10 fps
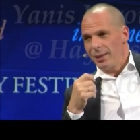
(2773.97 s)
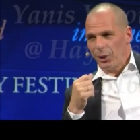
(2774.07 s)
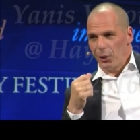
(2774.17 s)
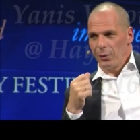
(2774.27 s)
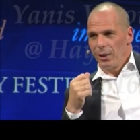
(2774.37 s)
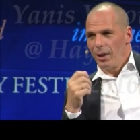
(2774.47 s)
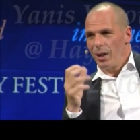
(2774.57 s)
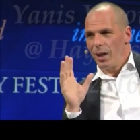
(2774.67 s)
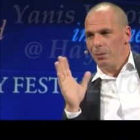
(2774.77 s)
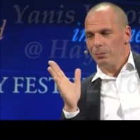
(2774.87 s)
Thank you.
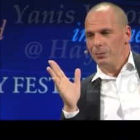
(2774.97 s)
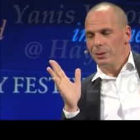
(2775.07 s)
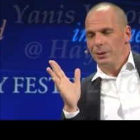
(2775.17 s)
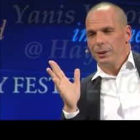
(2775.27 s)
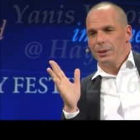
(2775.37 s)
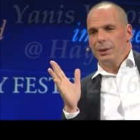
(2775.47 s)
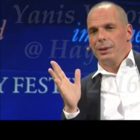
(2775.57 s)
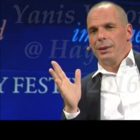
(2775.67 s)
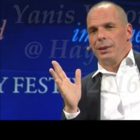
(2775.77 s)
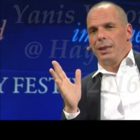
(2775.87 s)
Uh,
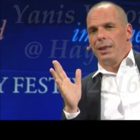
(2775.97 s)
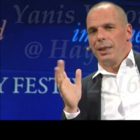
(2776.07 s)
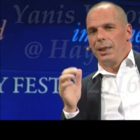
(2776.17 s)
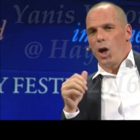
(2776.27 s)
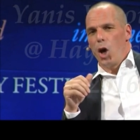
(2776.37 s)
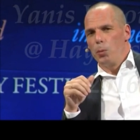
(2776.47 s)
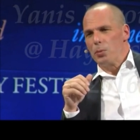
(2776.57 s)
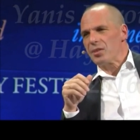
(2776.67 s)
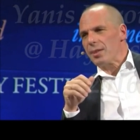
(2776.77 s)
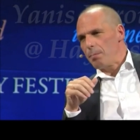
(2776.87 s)

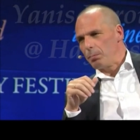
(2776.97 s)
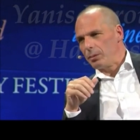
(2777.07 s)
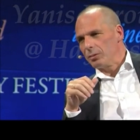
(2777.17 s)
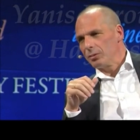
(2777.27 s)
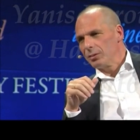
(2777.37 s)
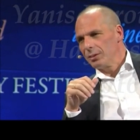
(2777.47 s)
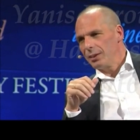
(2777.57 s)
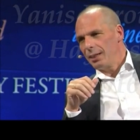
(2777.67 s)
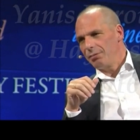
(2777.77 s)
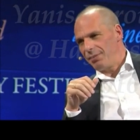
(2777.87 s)
hope stumbled
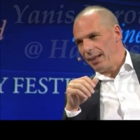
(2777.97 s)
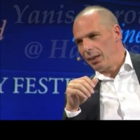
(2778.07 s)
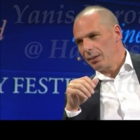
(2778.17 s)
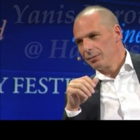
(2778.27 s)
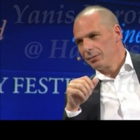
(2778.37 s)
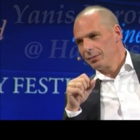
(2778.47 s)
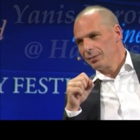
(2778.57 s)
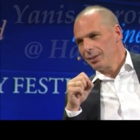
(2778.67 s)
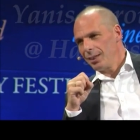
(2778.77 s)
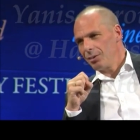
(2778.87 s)
and fell
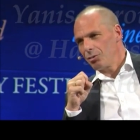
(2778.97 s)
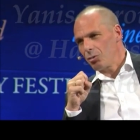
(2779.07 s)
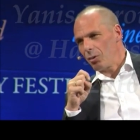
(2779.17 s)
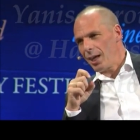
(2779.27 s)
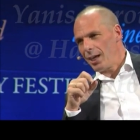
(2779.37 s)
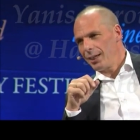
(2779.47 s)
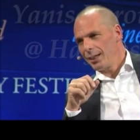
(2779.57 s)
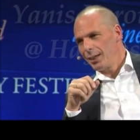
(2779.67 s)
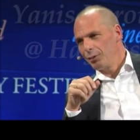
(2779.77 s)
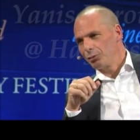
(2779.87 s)
in
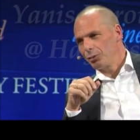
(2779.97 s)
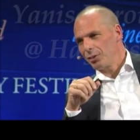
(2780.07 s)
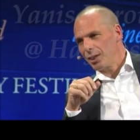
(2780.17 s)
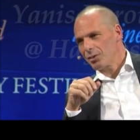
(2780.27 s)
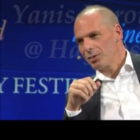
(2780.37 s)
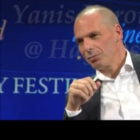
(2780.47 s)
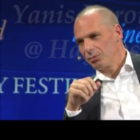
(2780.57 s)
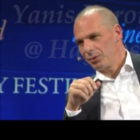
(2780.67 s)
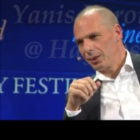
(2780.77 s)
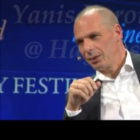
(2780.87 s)
July of
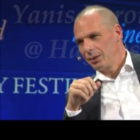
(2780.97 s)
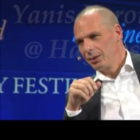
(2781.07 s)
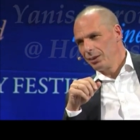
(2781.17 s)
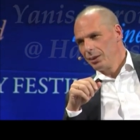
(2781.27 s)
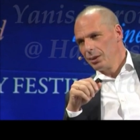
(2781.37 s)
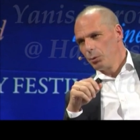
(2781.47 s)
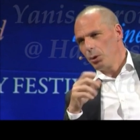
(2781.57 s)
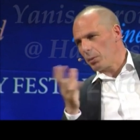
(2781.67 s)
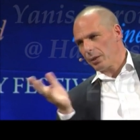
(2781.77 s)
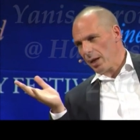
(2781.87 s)
2015.
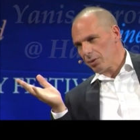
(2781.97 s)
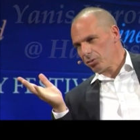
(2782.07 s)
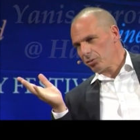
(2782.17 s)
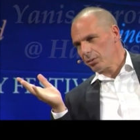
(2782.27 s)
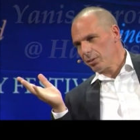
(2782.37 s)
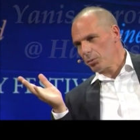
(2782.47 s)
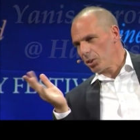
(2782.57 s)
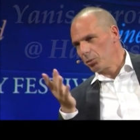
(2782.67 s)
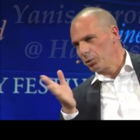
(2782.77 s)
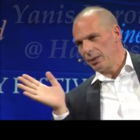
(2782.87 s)
We were crushed. There was
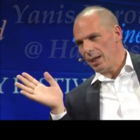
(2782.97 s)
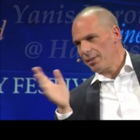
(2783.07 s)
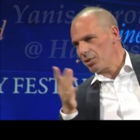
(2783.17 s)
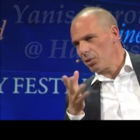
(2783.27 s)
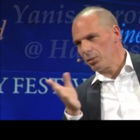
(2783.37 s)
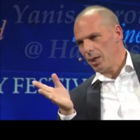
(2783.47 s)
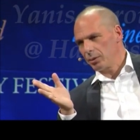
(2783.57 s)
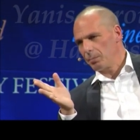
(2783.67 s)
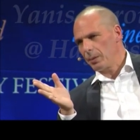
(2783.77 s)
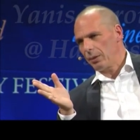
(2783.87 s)
a coup d'etat, there's no
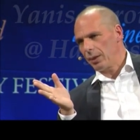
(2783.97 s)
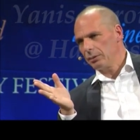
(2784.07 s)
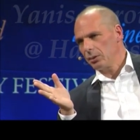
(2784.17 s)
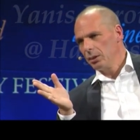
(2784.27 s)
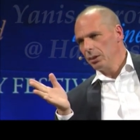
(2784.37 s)
doubt about that.